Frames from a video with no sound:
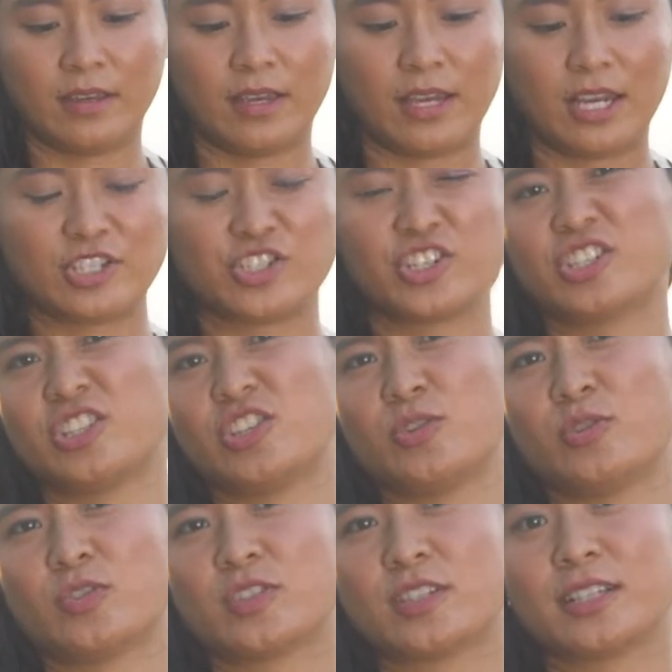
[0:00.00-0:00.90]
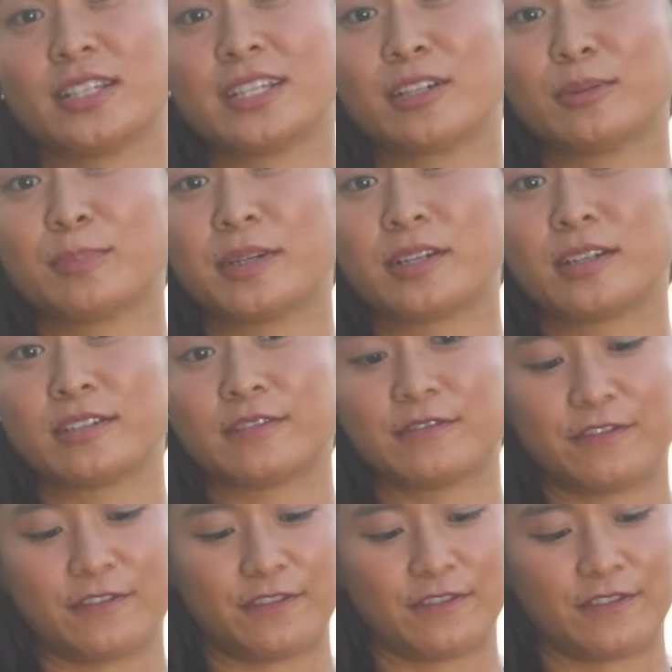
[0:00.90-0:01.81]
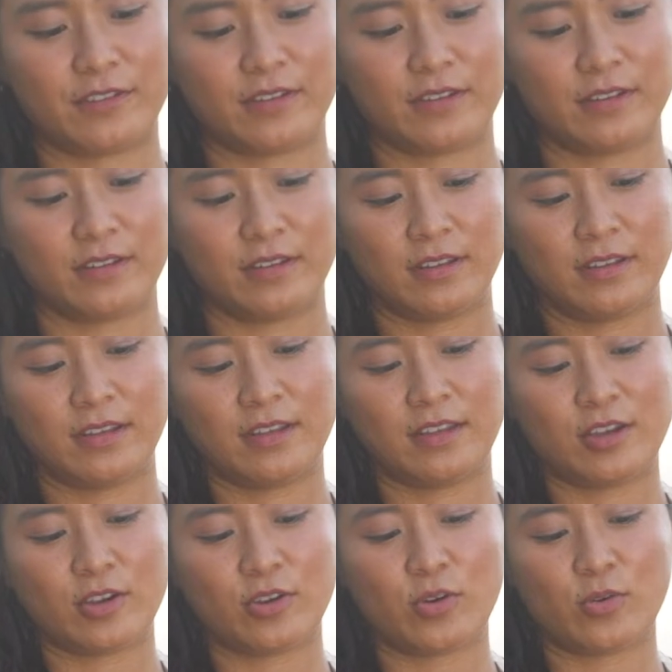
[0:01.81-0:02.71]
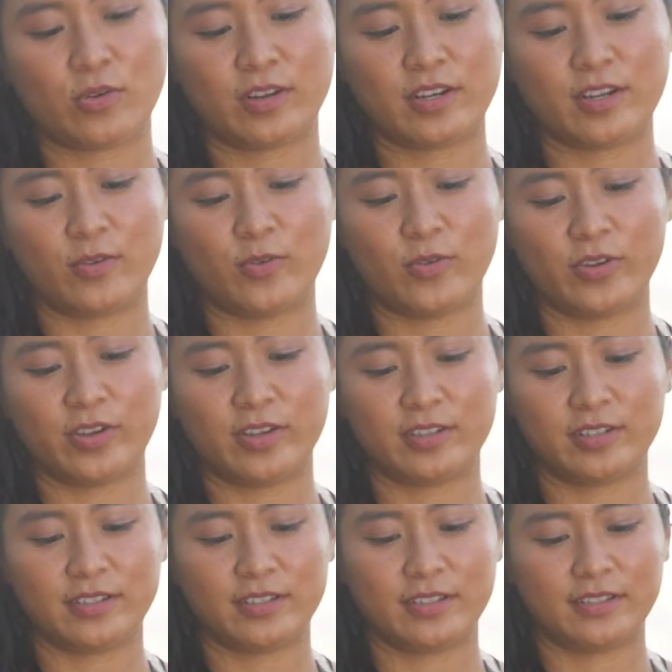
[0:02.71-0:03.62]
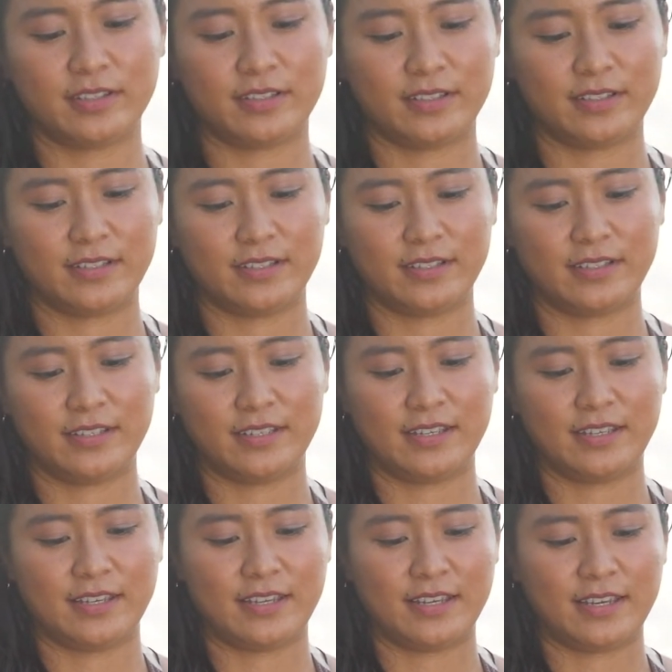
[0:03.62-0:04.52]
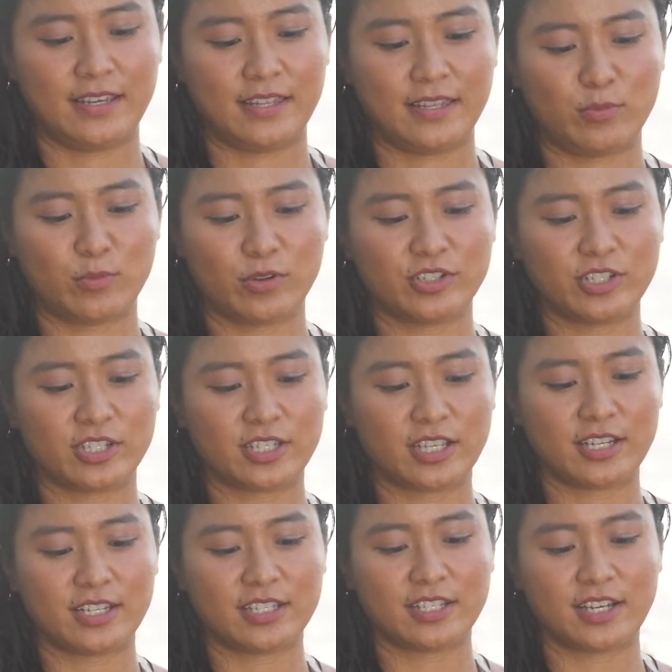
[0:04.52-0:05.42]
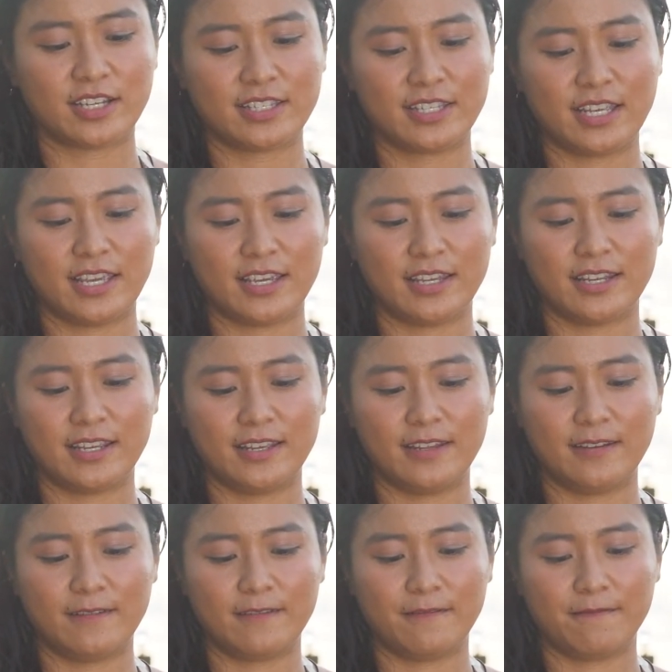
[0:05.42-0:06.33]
I just used a little bit of coconut oil, and then we're just gonna saute it in.